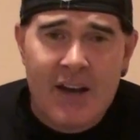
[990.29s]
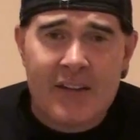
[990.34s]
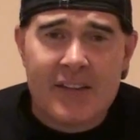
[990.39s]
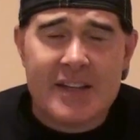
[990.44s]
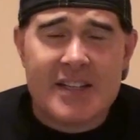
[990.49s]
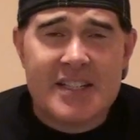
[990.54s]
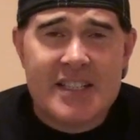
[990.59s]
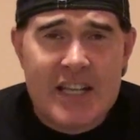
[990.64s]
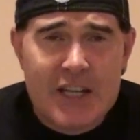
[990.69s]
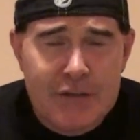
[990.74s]

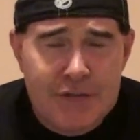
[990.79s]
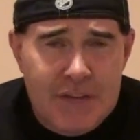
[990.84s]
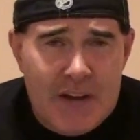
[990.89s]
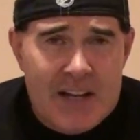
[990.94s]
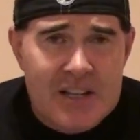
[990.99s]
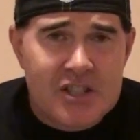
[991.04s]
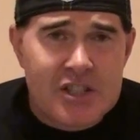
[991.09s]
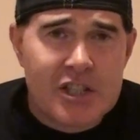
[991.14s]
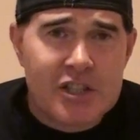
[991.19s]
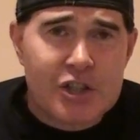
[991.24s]
The
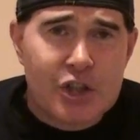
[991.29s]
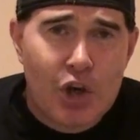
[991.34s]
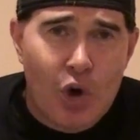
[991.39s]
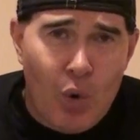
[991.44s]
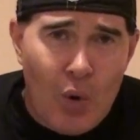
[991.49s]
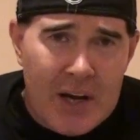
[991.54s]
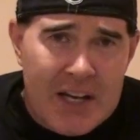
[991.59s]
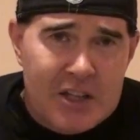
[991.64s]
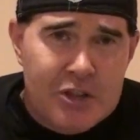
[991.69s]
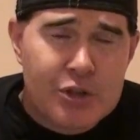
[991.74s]
defense is
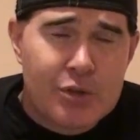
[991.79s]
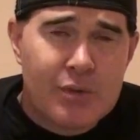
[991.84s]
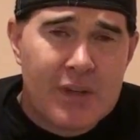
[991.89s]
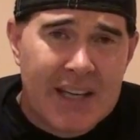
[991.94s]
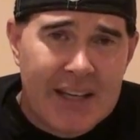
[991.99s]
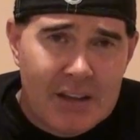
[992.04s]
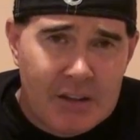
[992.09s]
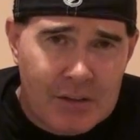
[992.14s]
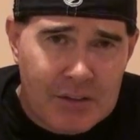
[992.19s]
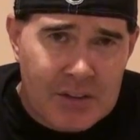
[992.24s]
going to
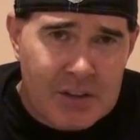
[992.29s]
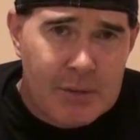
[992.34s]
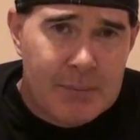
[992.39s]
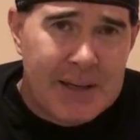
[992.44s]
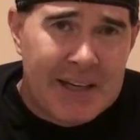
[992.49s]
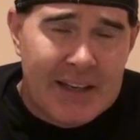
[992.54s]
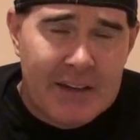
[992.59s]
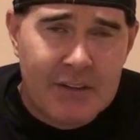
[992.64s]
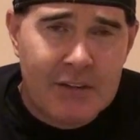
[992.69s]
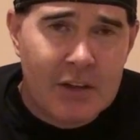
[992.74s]
kill them
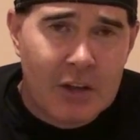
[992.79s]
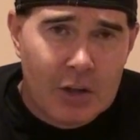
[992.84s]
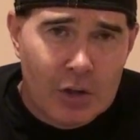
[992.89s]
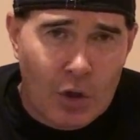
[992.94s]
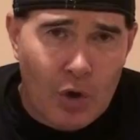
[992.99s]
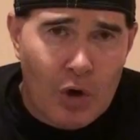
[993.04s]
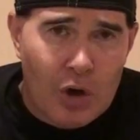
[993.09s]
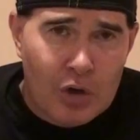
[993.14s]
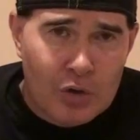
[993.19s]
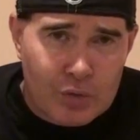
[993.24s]
in the
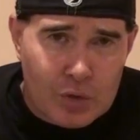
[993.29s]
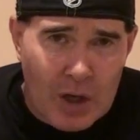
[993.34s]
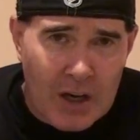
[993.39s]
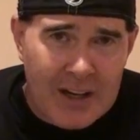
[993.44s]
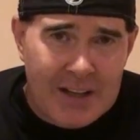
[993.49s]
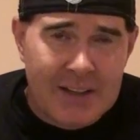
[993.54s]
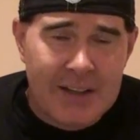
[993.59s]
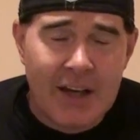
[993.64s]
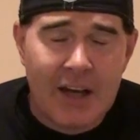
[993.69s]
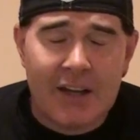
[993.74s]
long
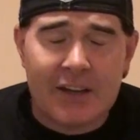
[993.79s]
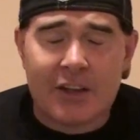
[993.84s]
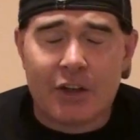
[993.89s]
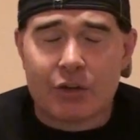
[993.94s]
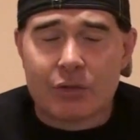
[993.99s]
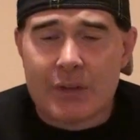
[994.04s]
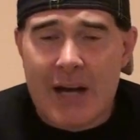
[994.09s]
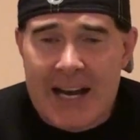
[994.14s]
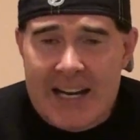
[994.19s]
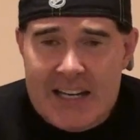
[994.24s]
run. The
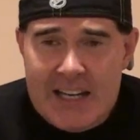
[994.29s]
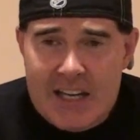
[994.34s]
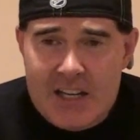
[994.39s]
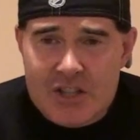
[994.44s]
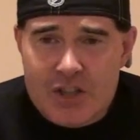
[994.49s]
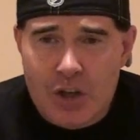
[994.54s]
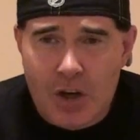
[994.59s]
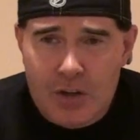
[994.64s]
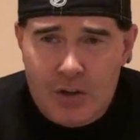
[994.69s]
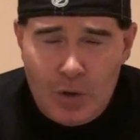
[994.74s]
writing
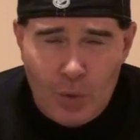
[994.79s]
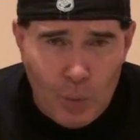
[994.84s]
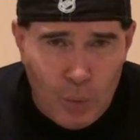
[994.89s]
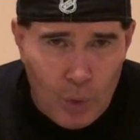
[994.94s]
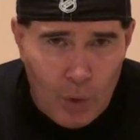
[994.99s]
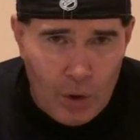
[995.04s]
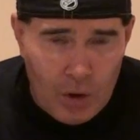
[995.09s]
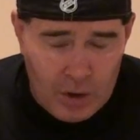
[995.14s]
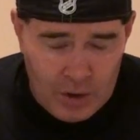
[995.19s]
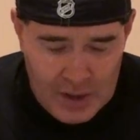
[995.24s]
is on the
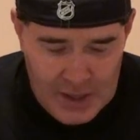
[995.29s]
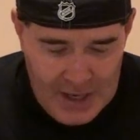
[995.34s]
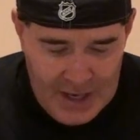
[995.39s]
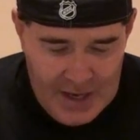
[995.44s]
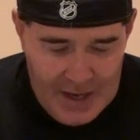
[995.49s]
wall.